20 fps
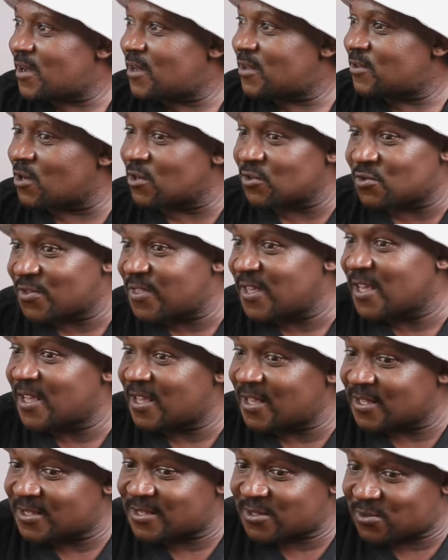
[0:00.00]
don't you
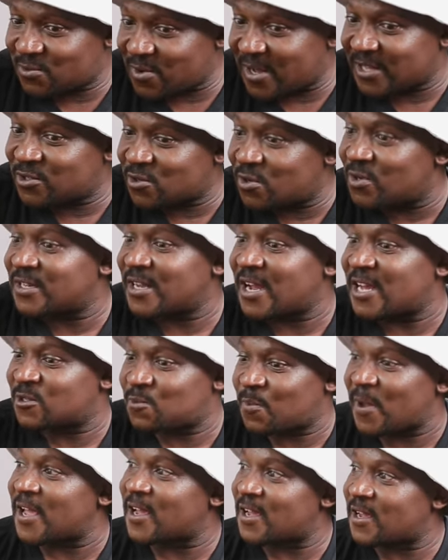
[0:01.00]
think it's what's holding us
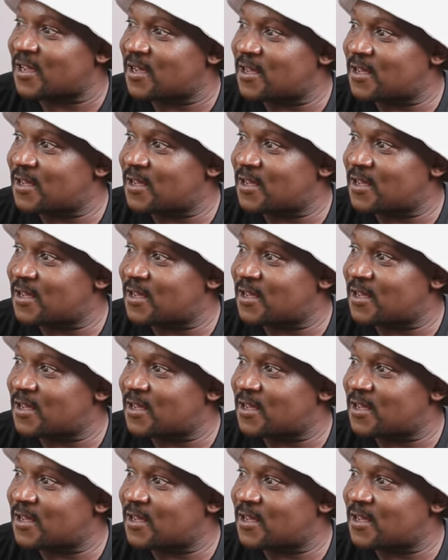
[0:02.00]
back?